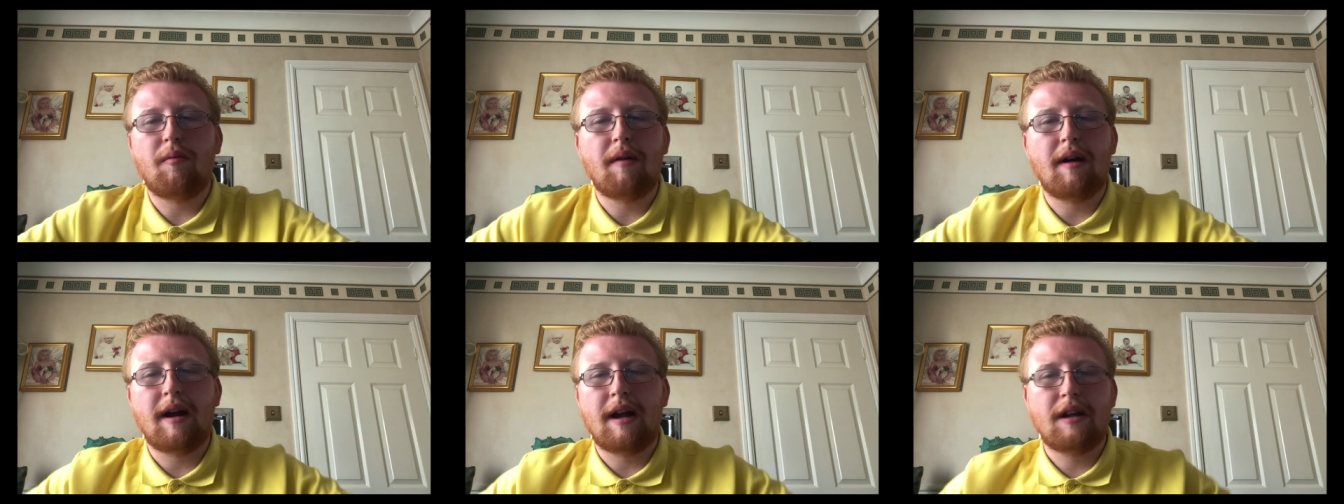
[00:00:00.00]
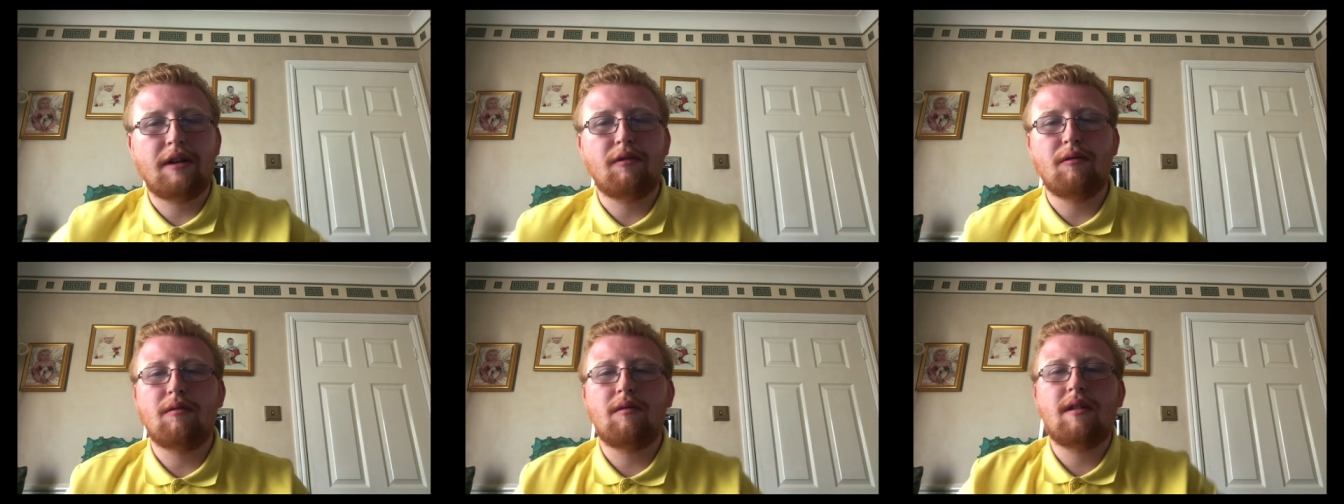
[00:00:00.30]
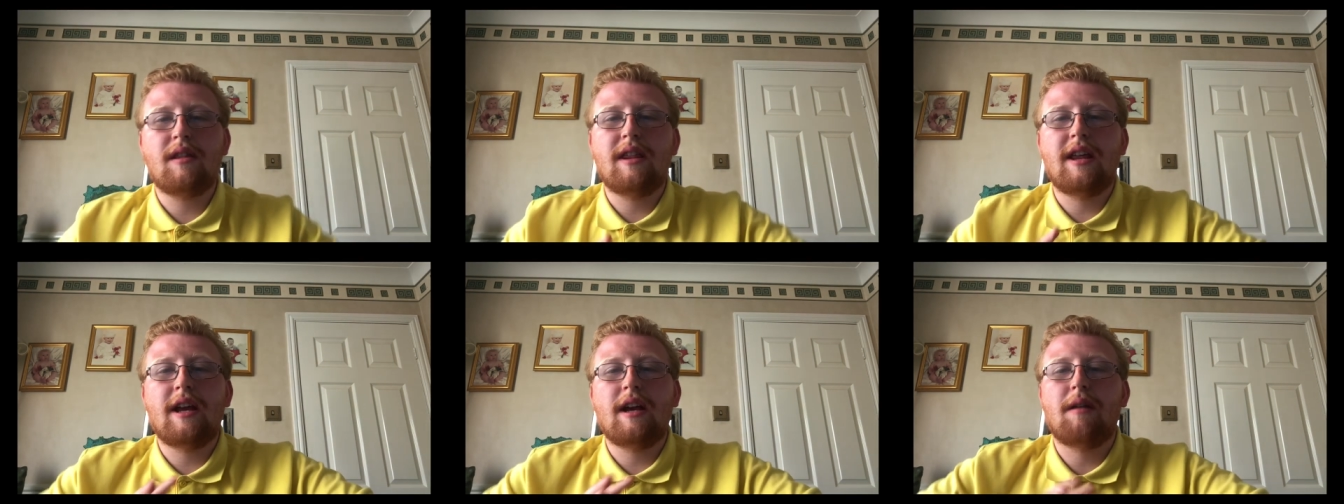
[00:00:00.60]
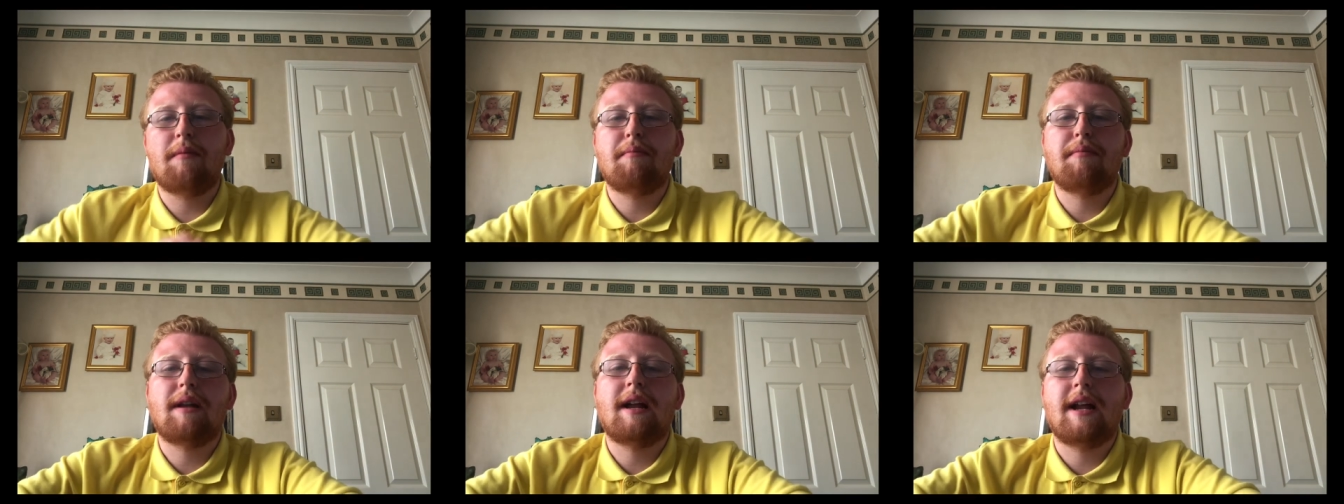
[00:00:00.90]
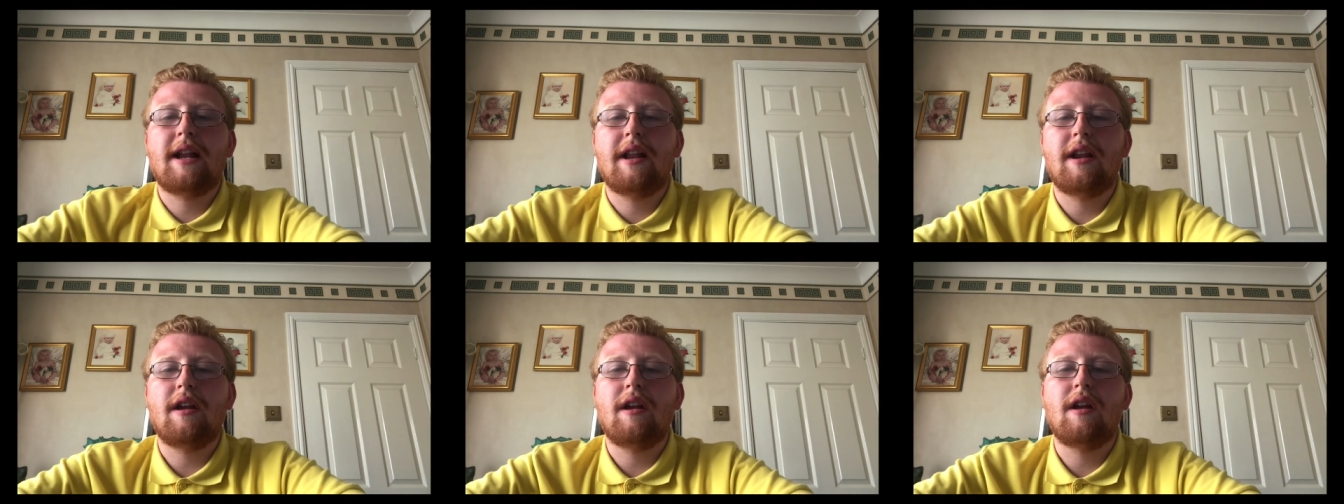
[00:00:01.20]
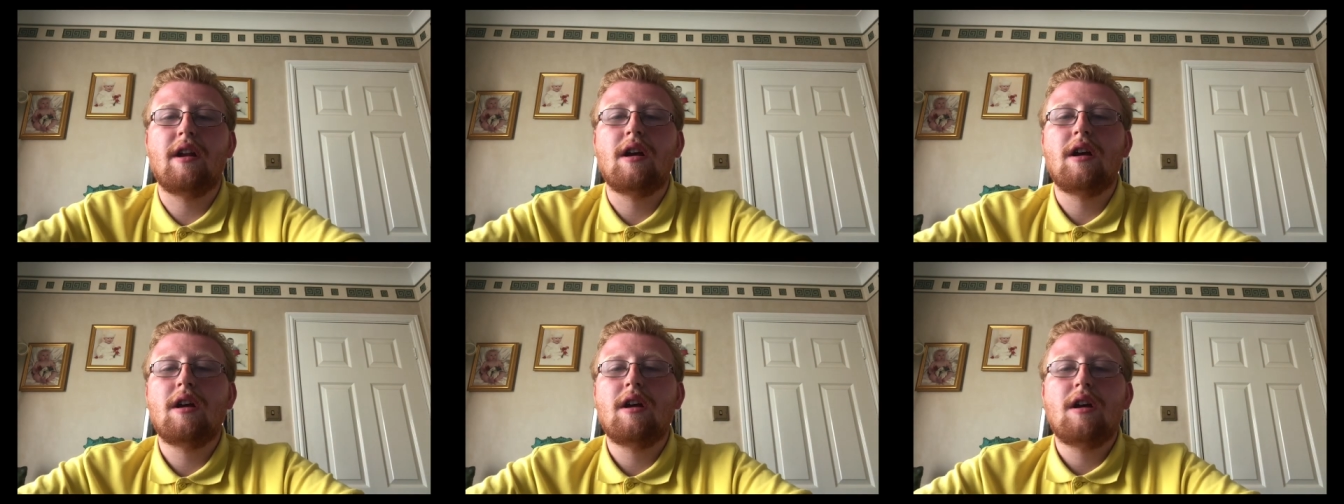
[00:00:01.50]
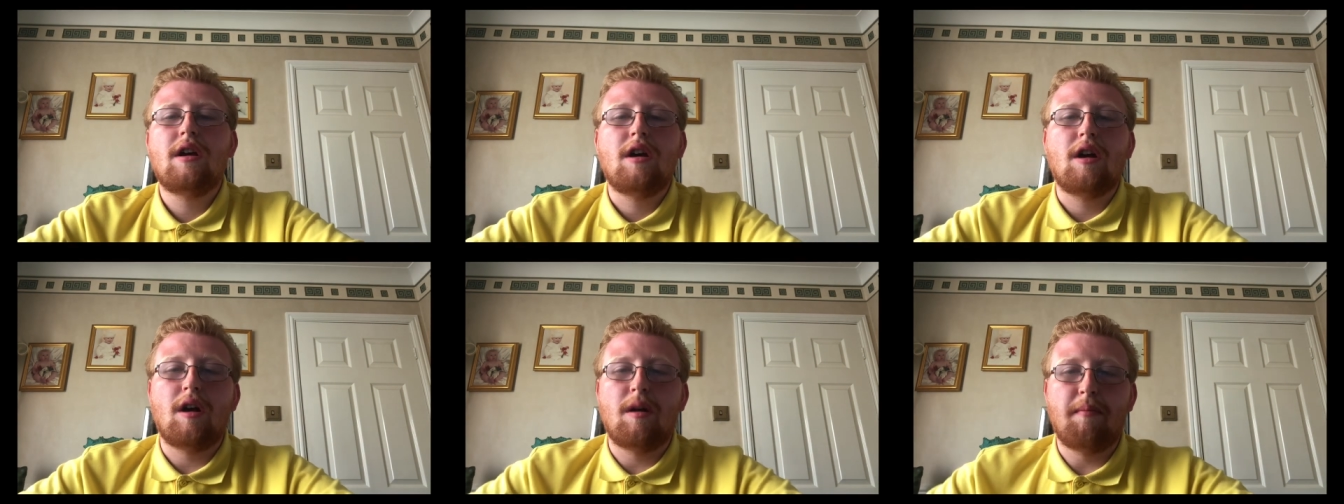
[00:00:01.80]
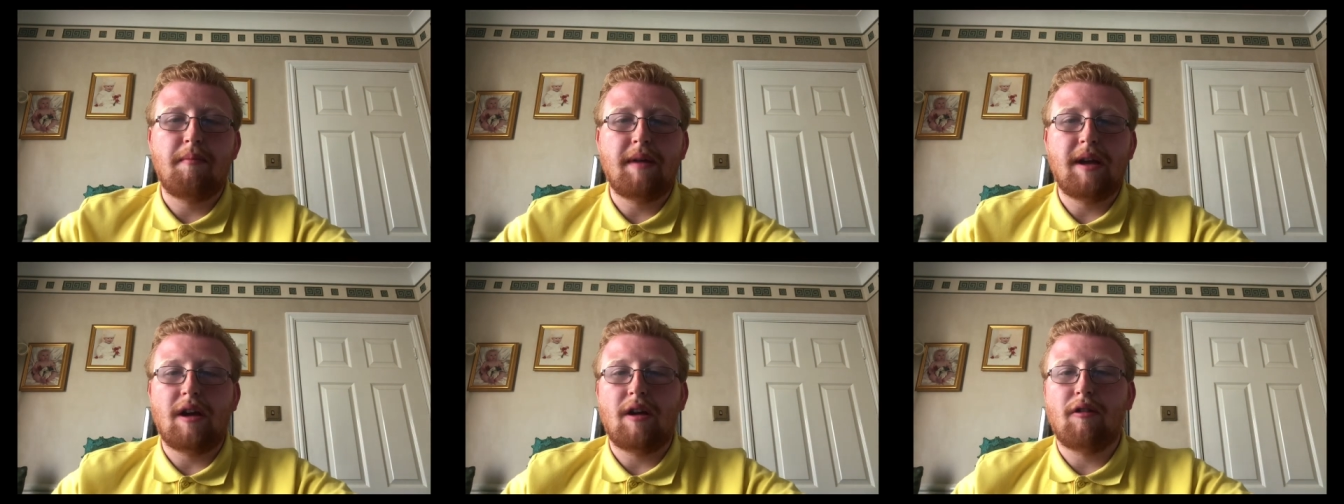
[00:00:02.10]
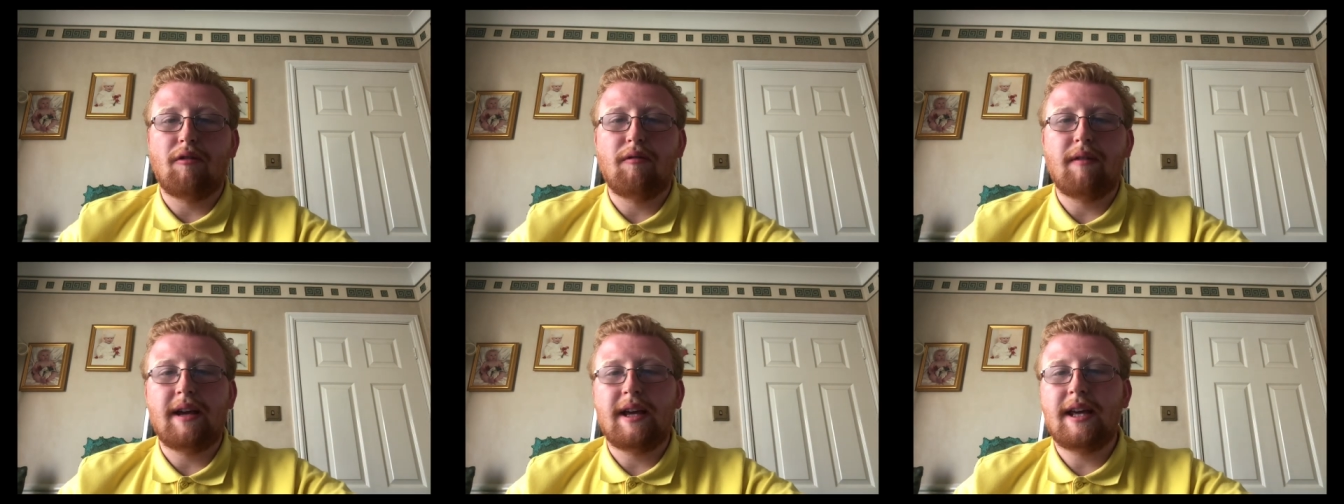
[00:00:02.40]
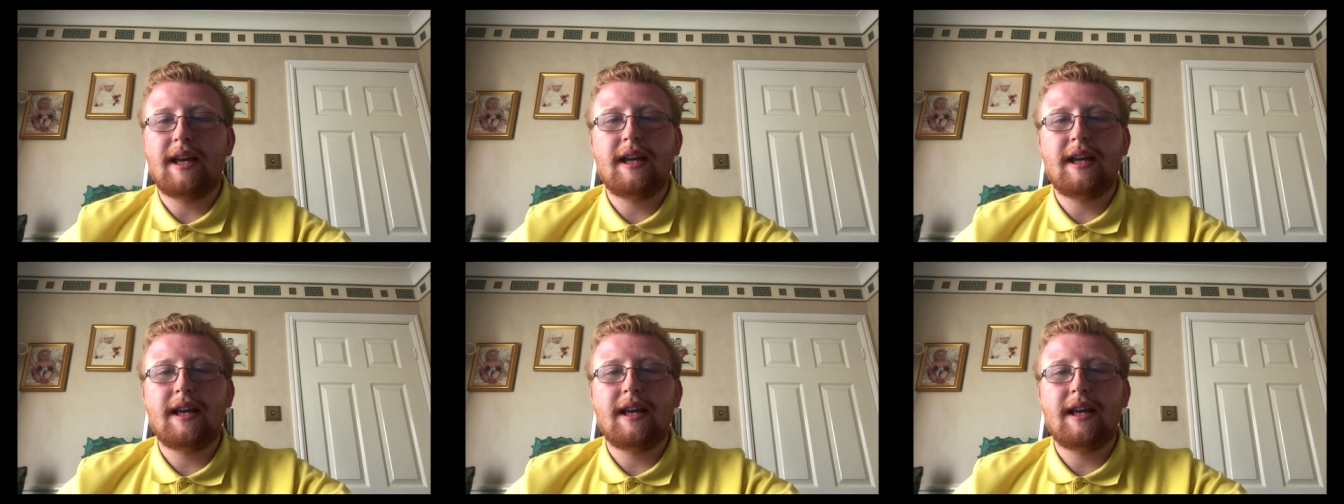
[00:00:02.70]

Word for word: I don't think I'm planning a meet and greet,